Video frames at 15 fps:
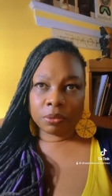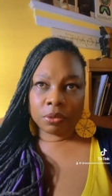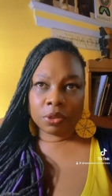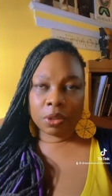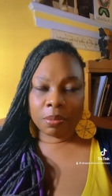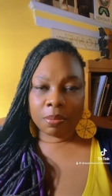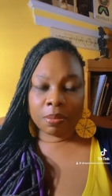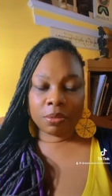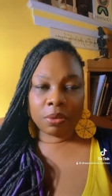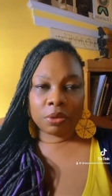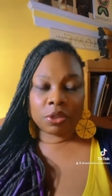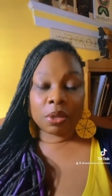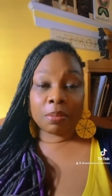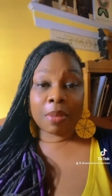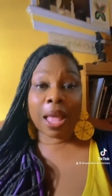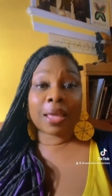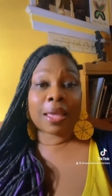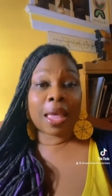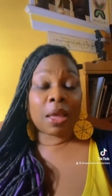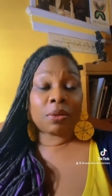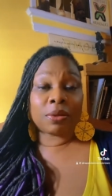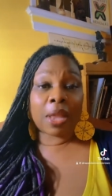to, to my
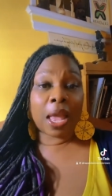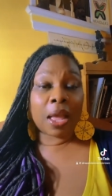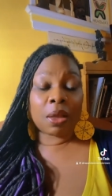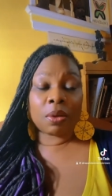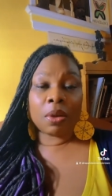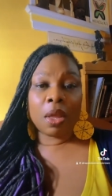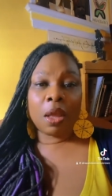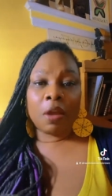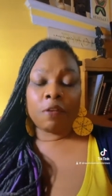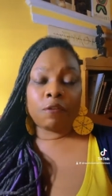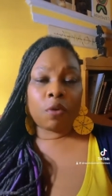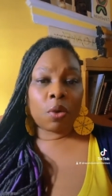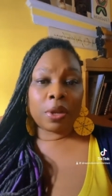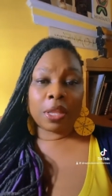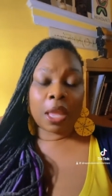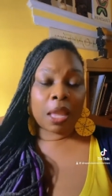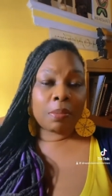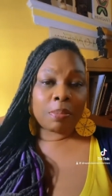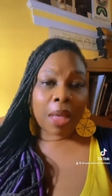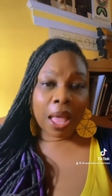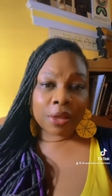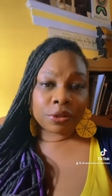count now, 48
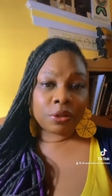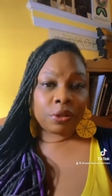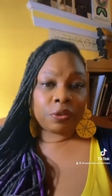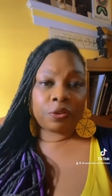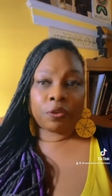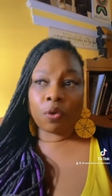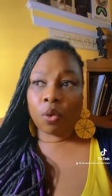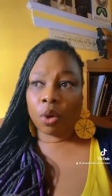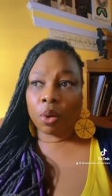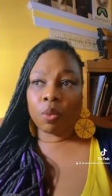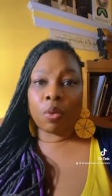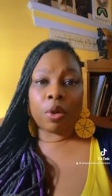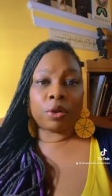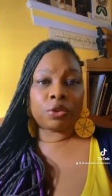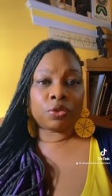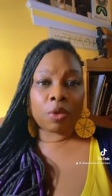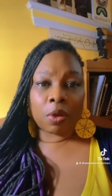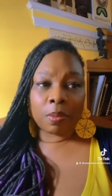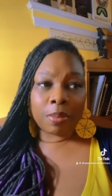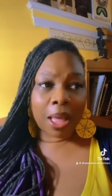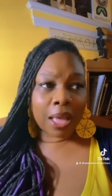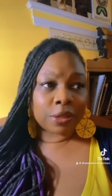boxes, four
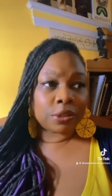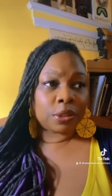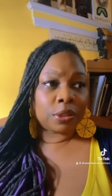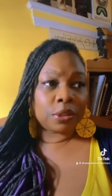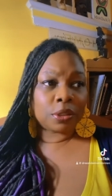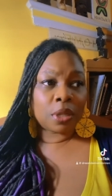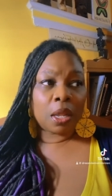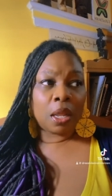wardrobe boxes,